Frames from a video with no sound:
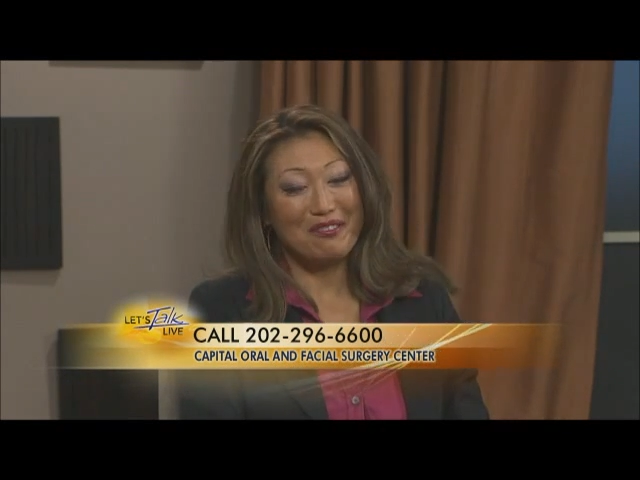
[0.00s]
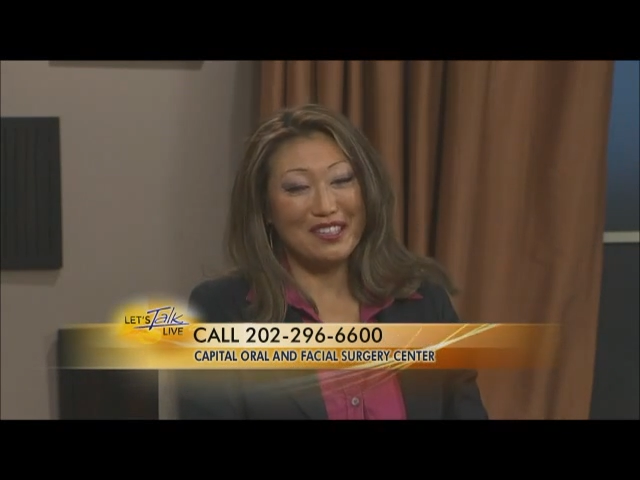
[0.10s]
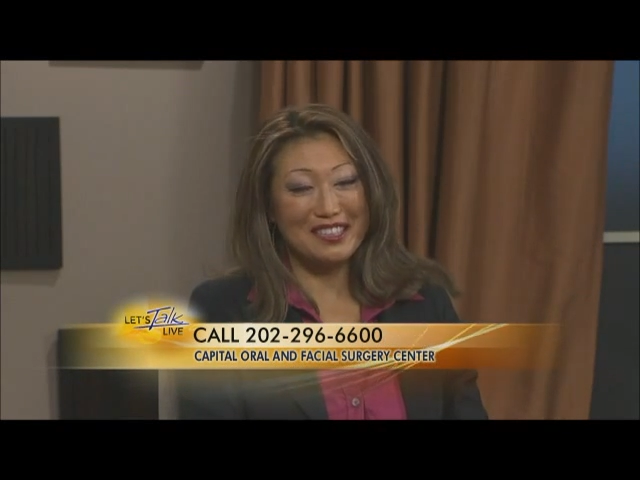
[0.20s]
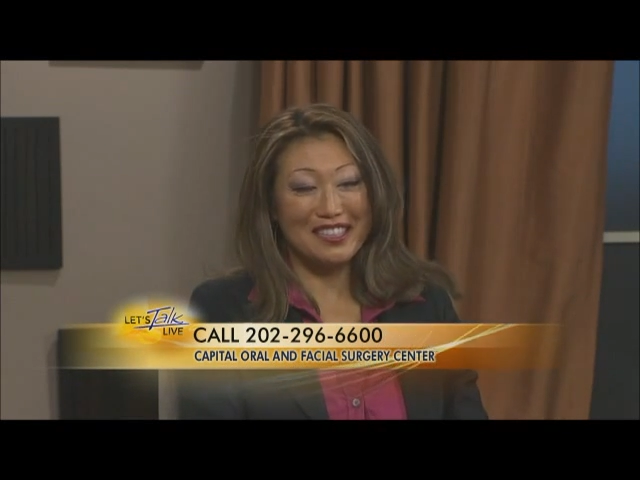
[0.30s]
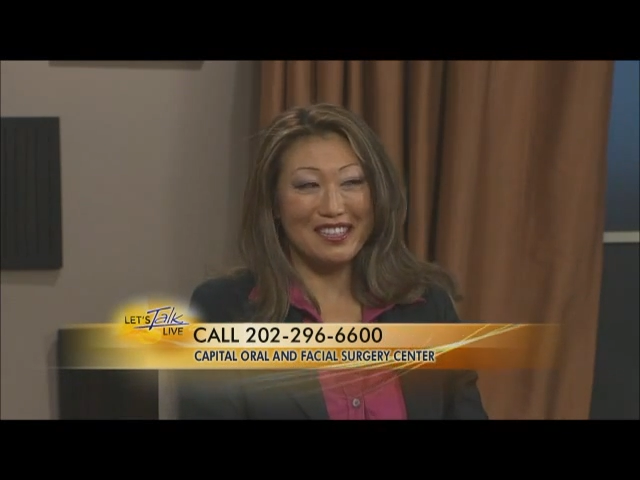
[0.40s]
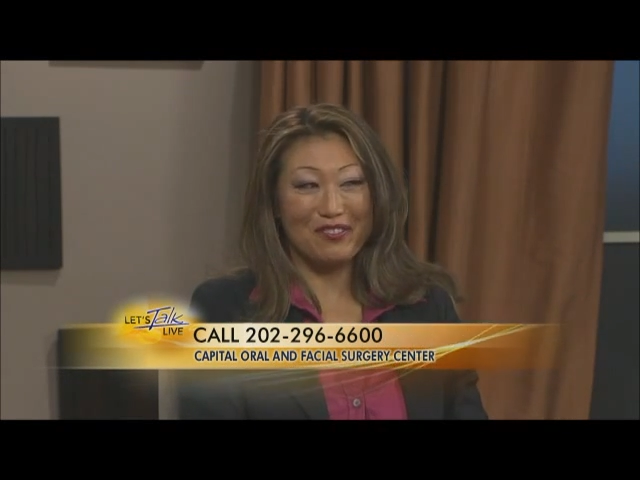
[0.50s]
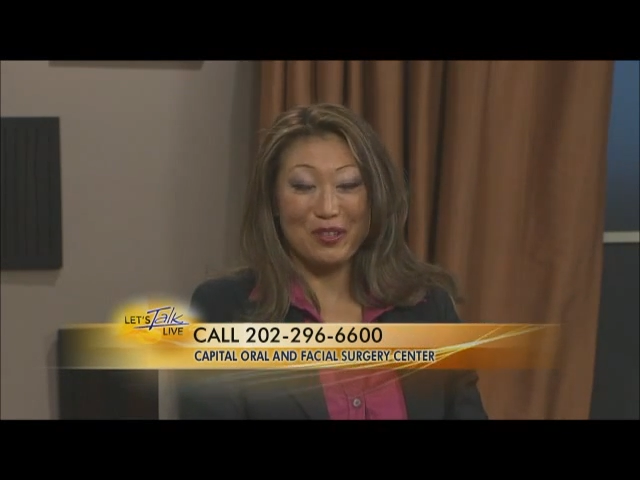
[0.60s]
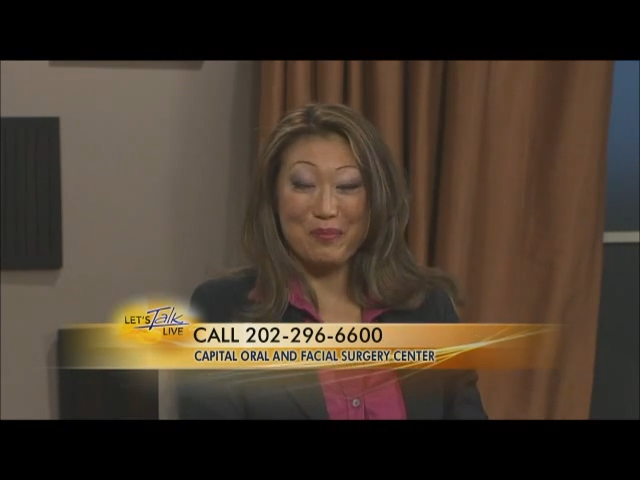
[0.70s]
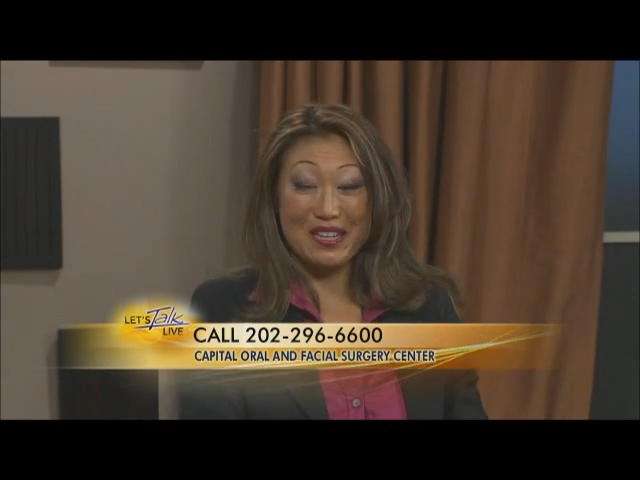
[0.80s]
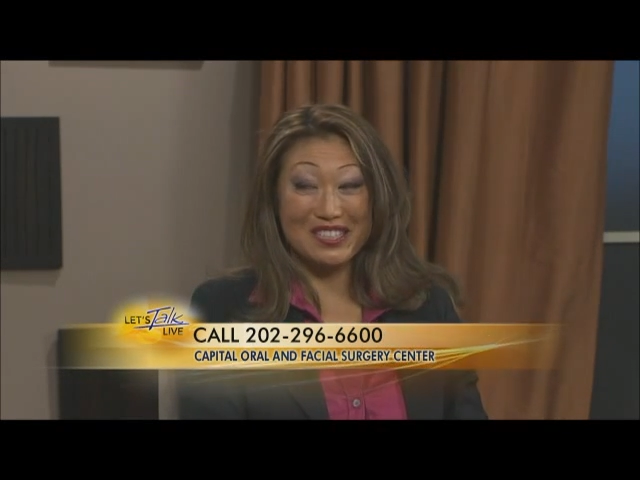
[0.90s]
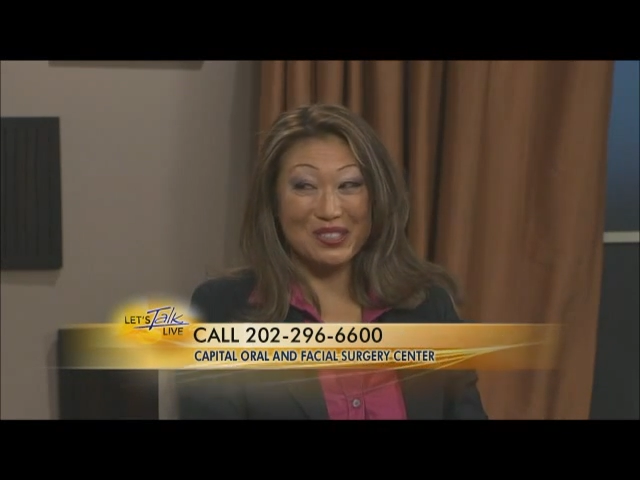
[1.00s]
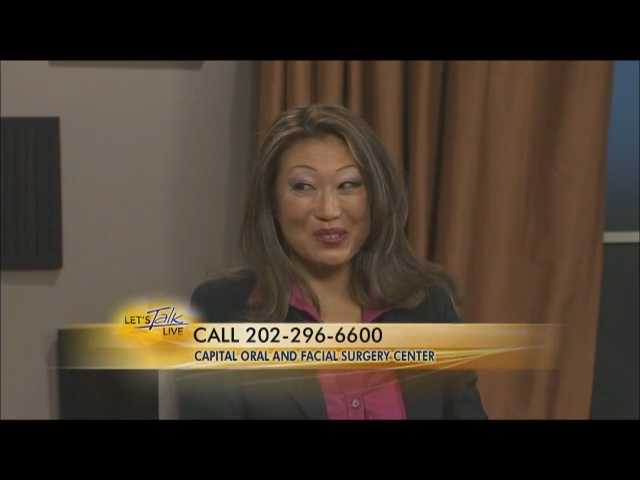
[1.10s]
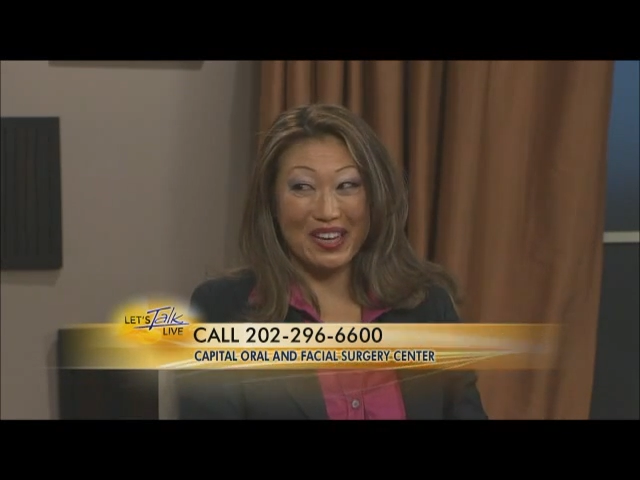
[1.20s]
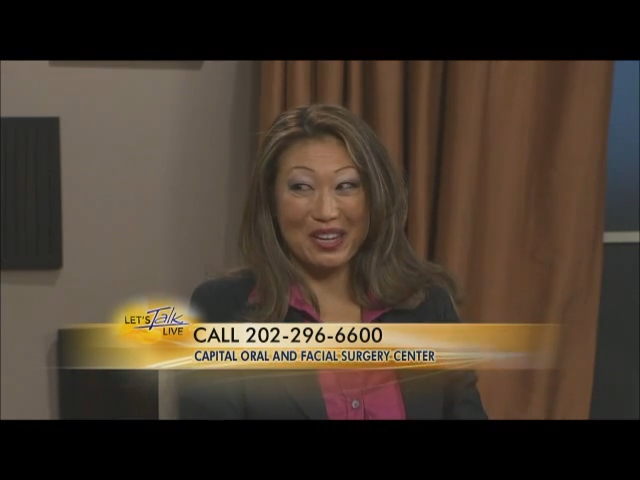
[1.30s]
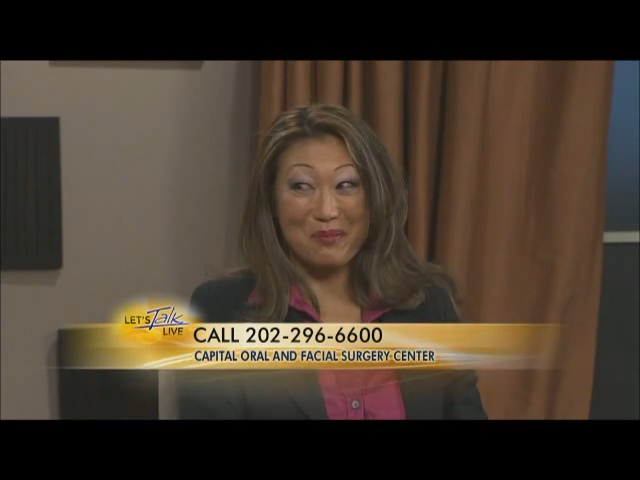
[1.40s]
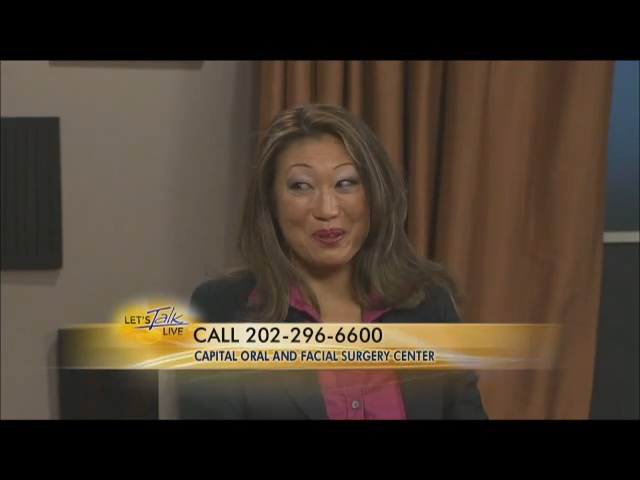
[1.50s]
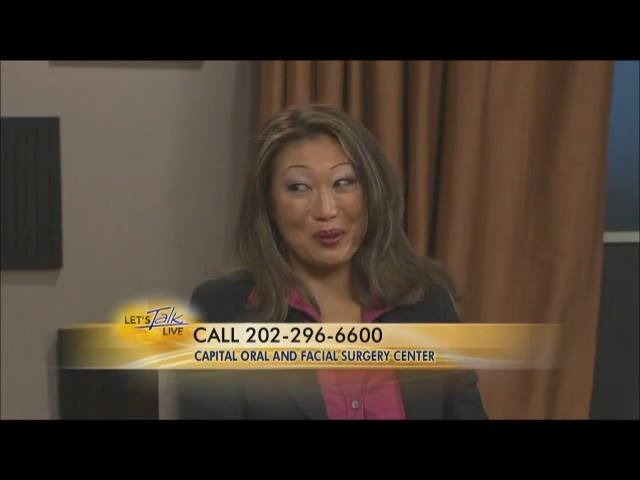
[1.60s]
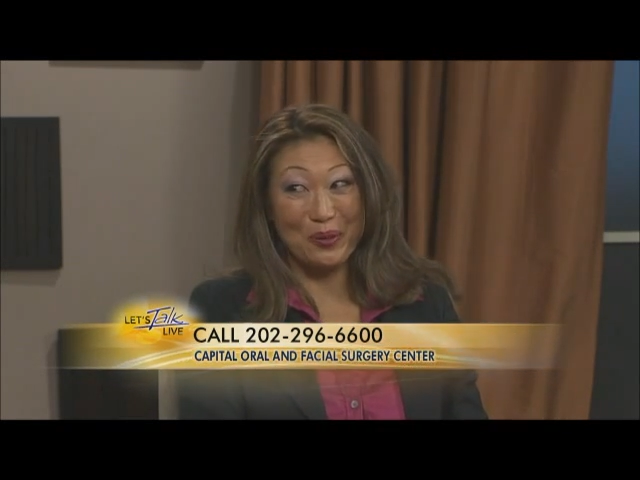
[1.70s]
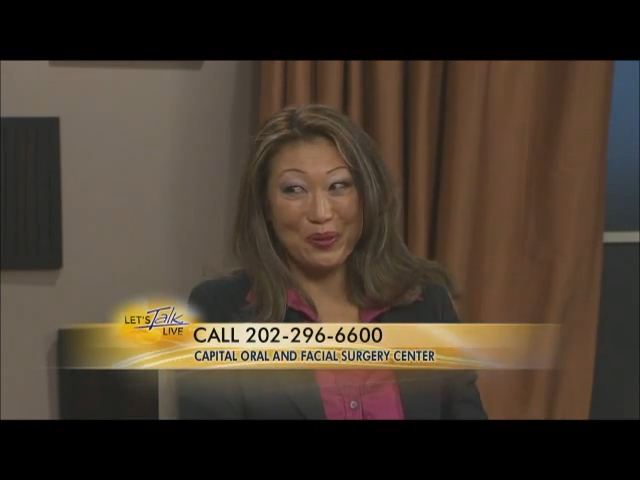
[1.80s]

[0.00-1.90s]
Restylane for the patients who get a little bit